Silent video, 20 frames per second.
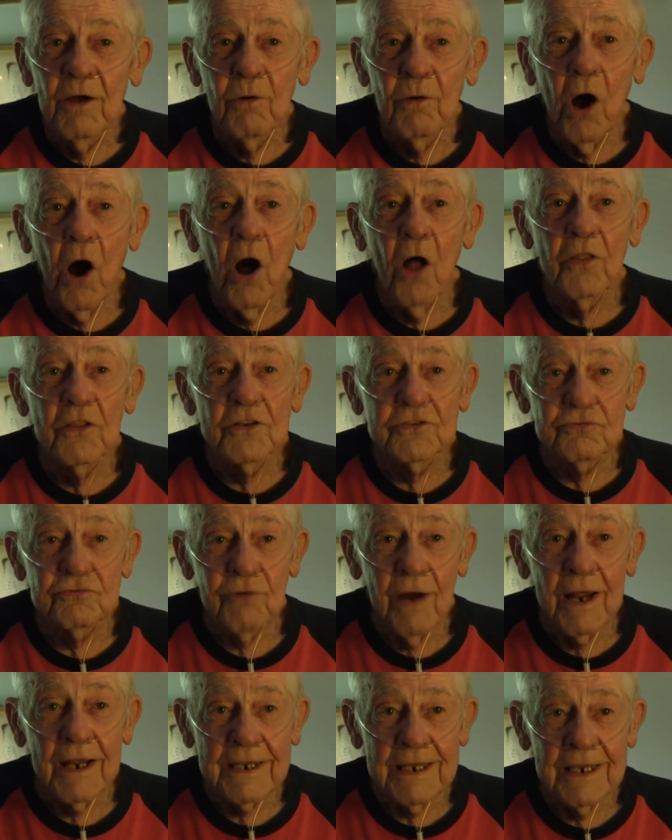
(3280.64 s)
all the
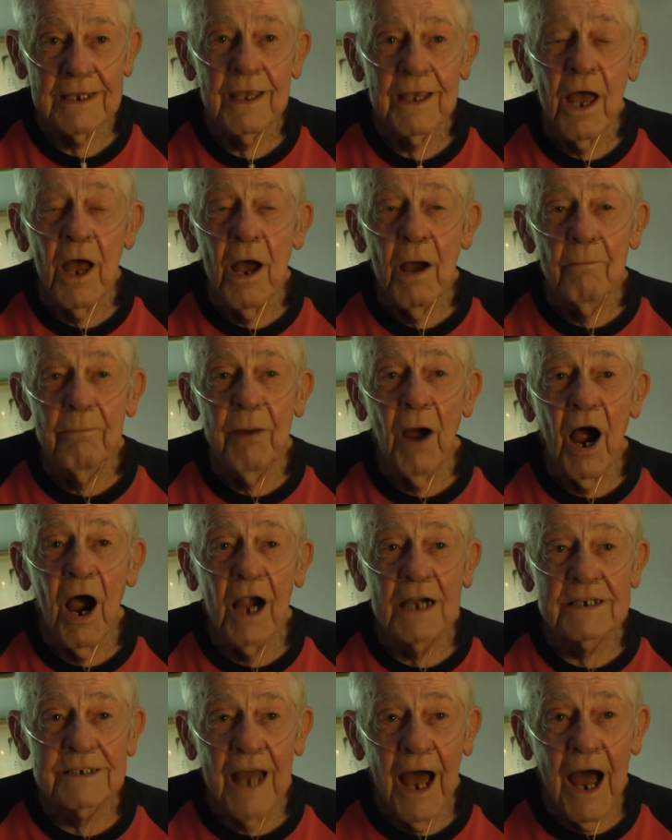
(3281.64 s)
trucking
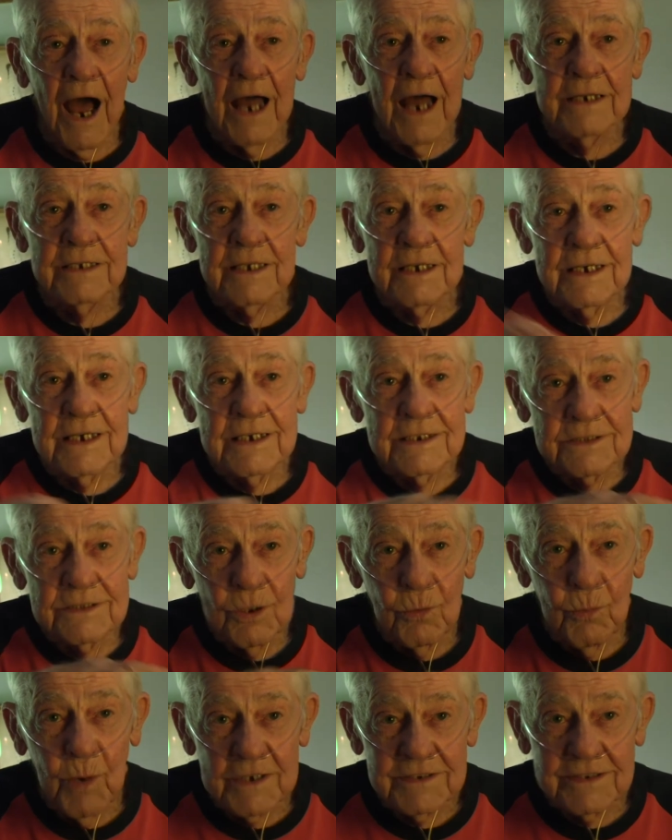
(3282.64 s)
parked
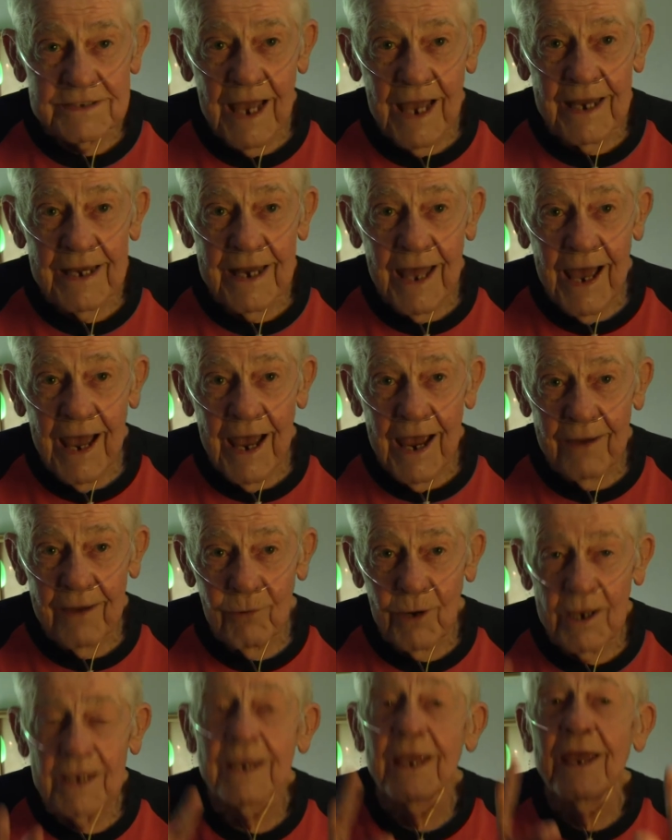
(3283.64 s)
underneath the West Side
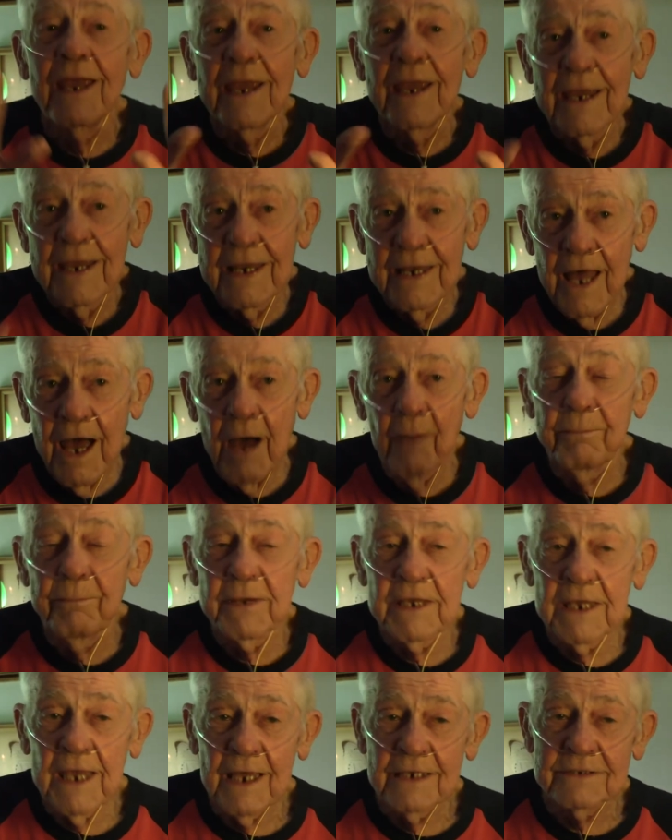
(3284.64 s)
Highway and
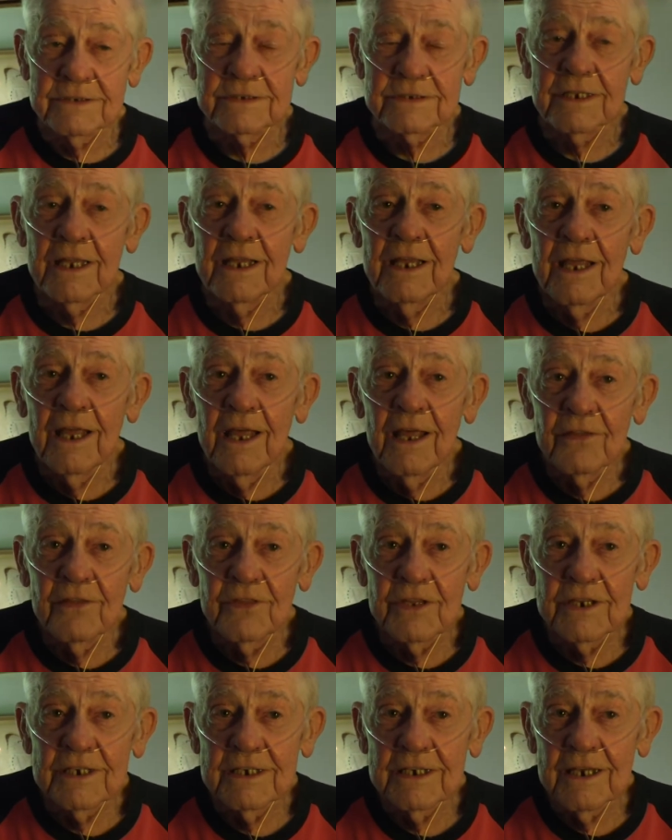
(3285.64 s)
up against
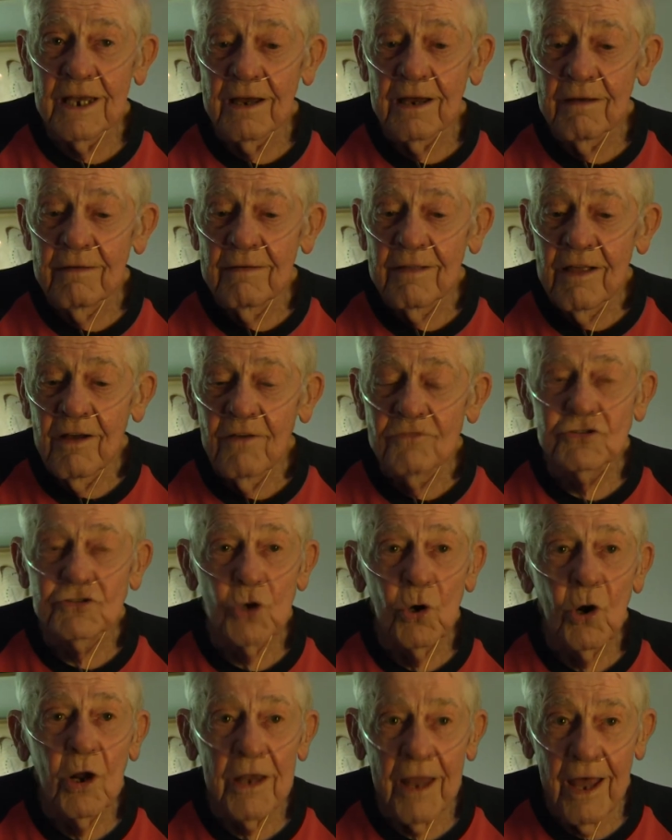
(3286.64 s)
the uh,
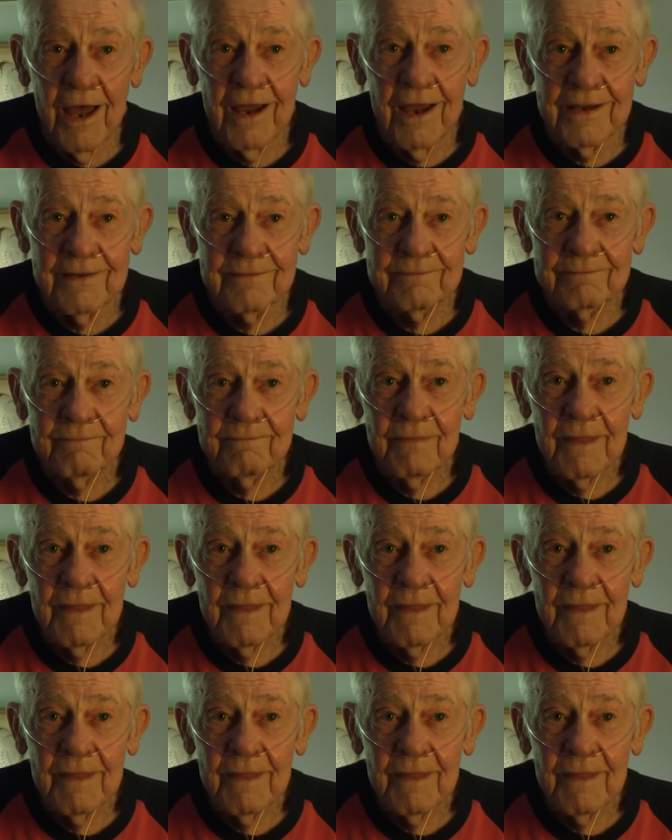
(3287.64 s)
shoreline.